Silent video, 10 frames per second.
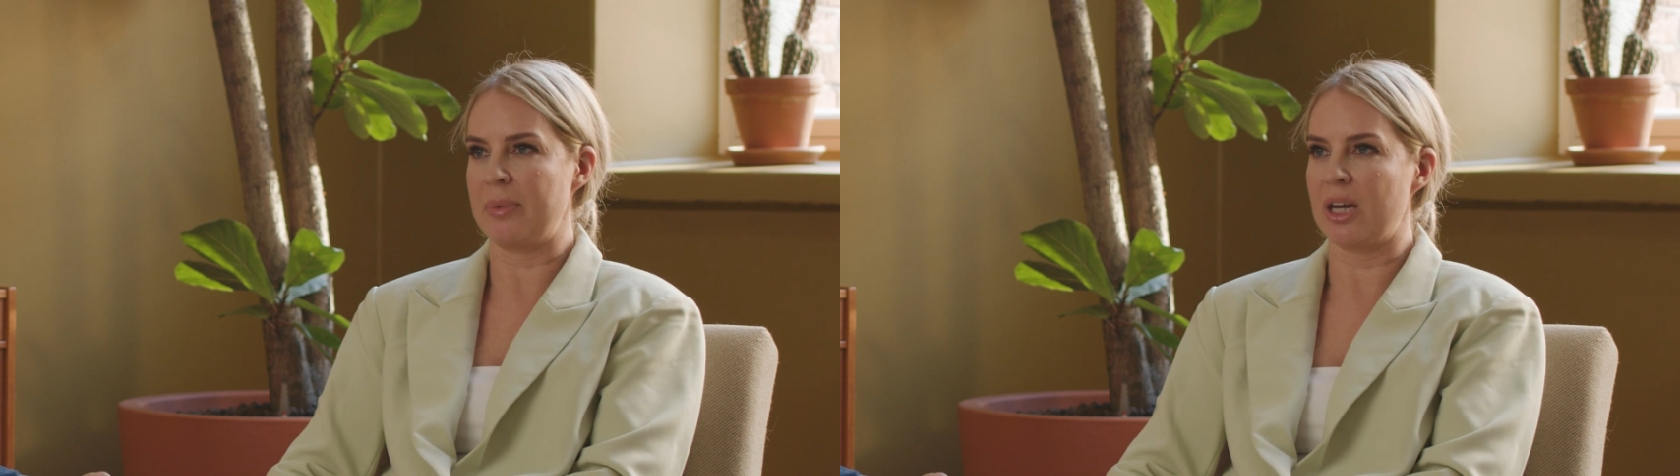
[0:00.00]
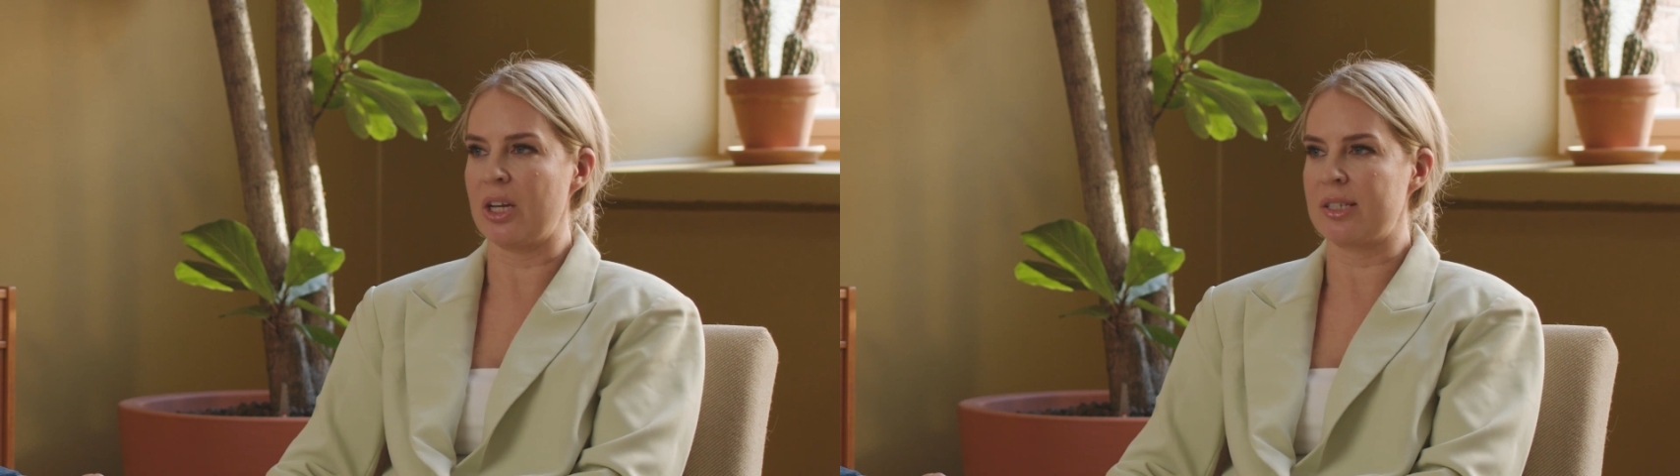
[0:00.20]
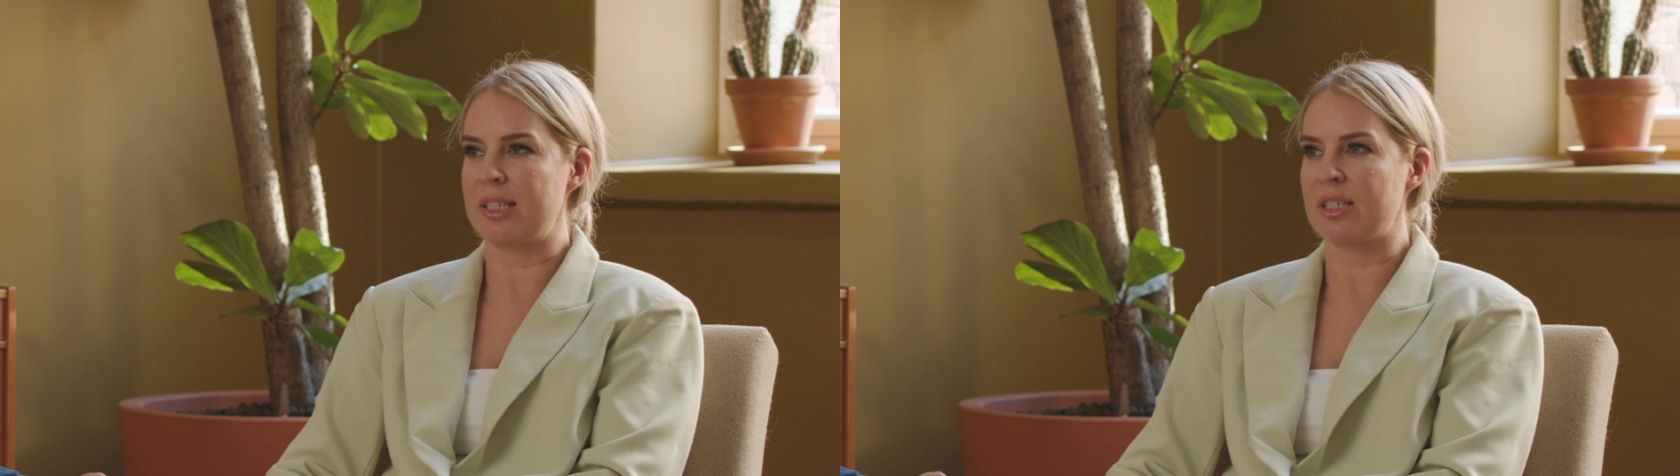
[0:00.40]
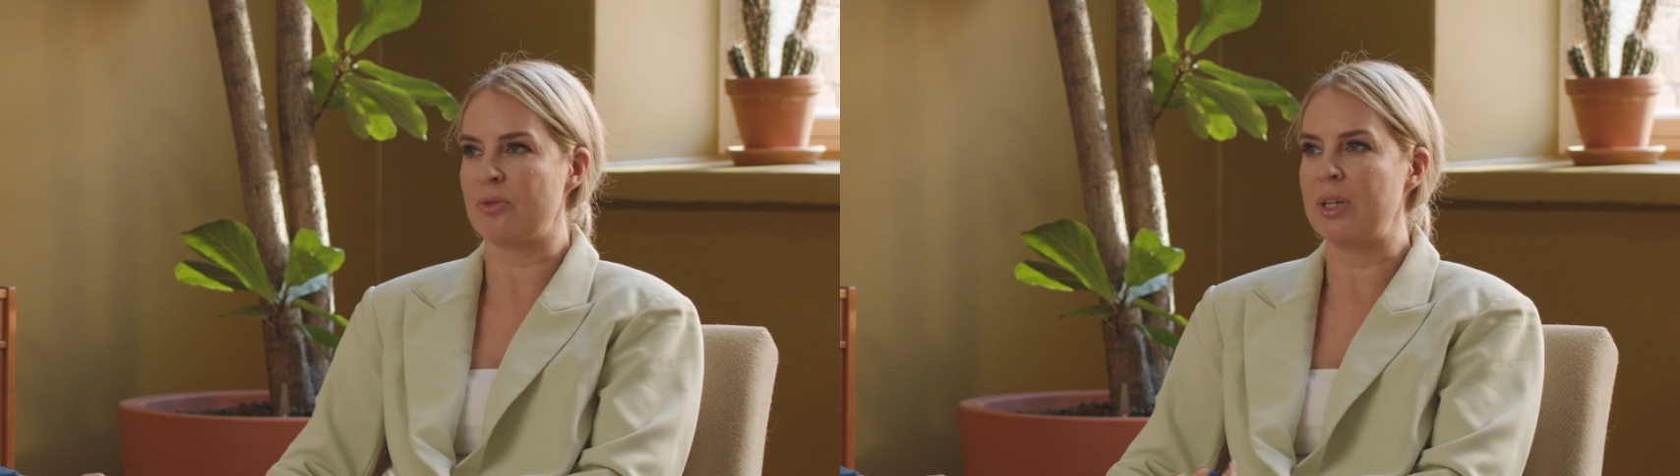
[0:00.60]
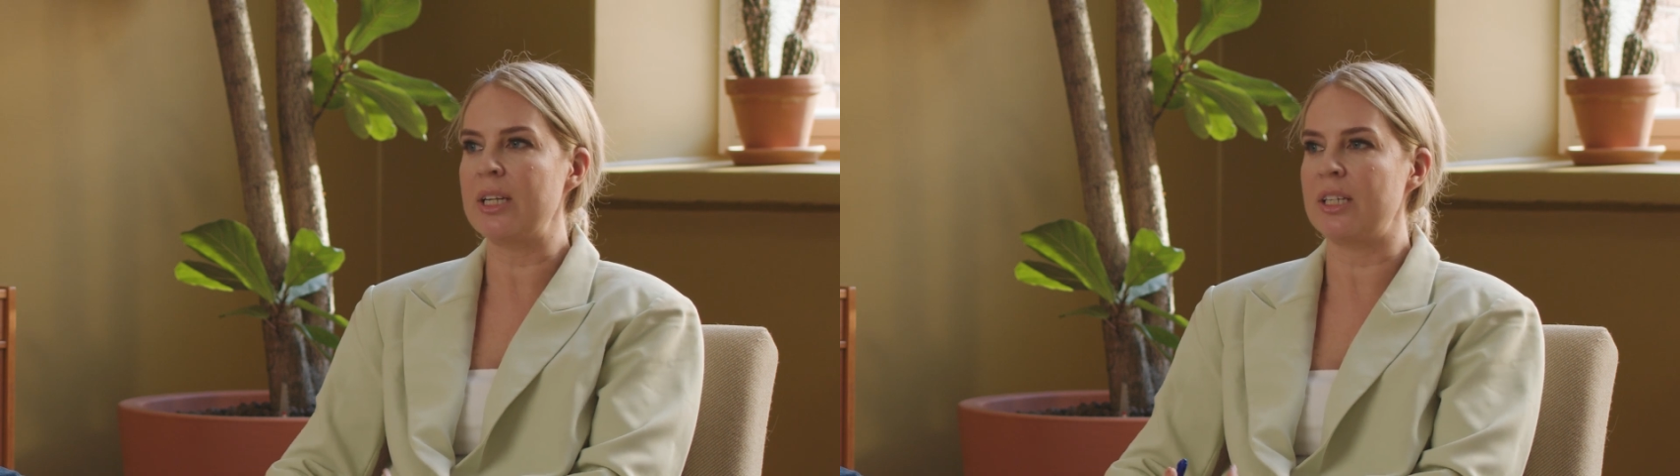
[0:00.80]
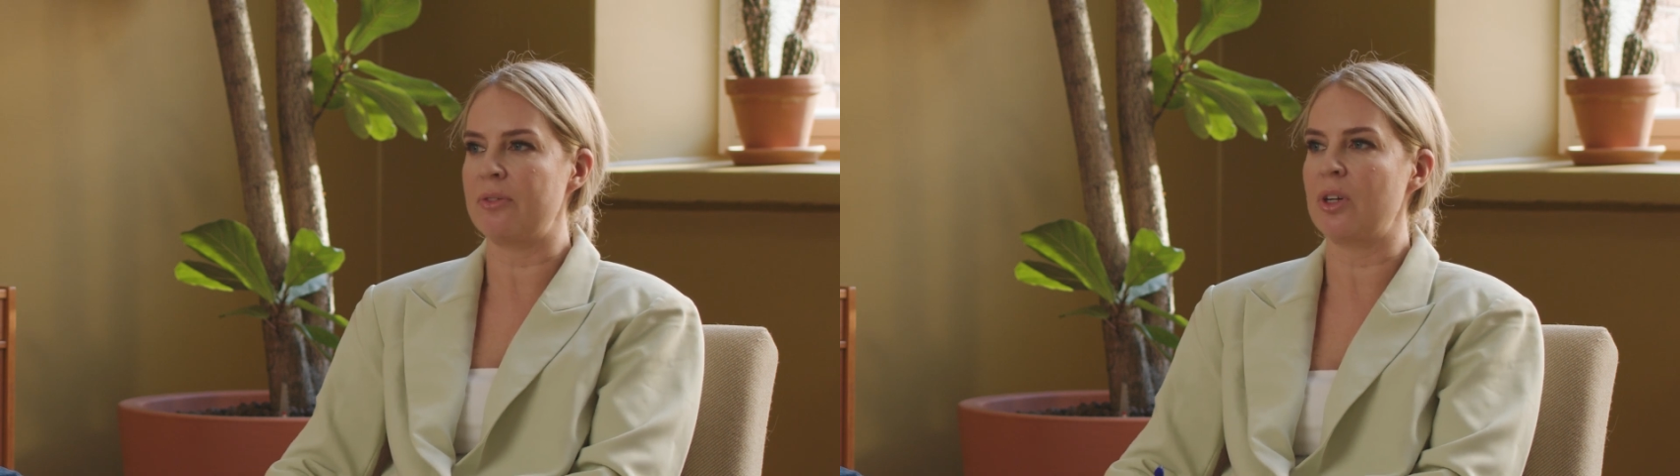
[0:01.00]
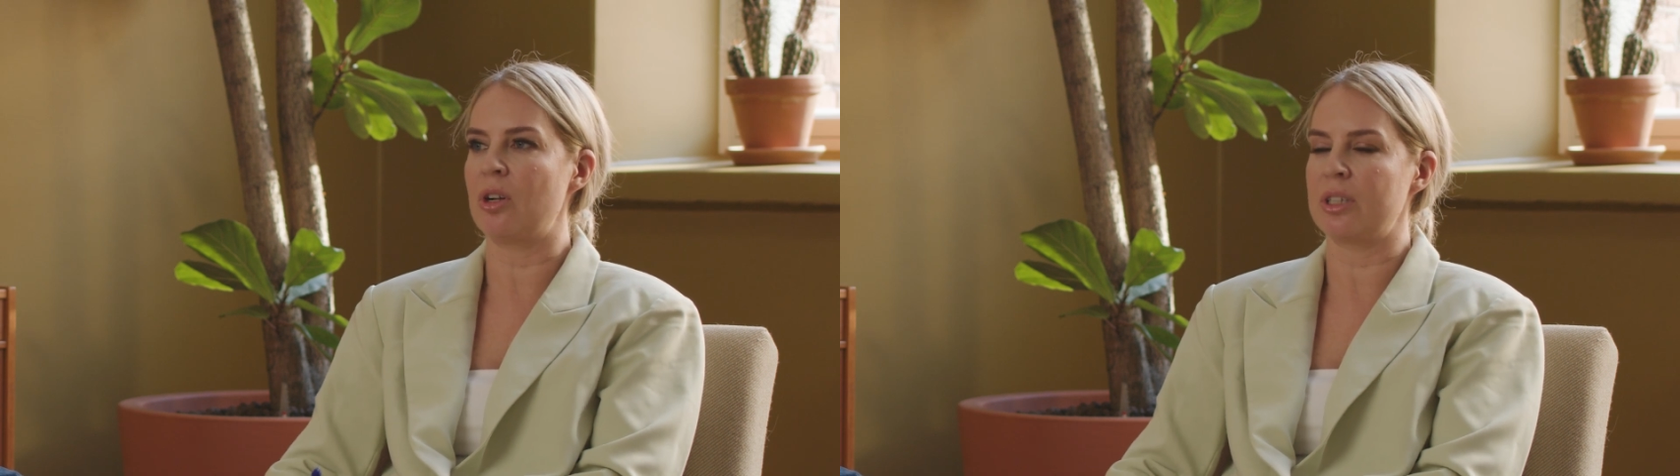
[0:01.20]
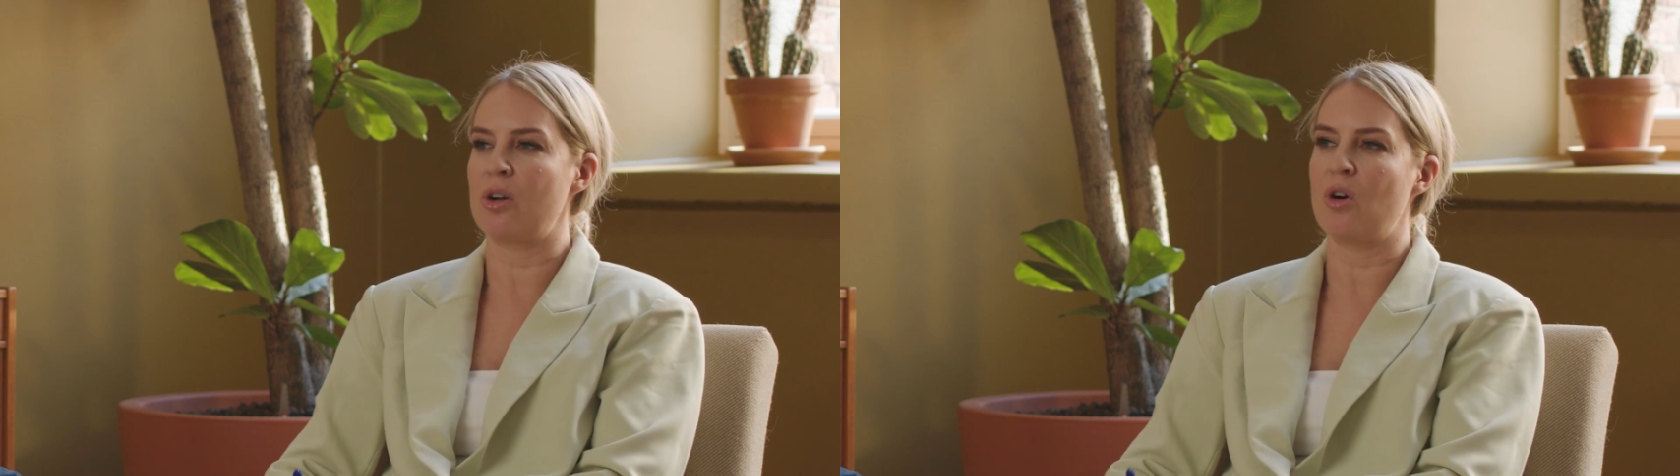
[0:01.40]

because it's really difficult and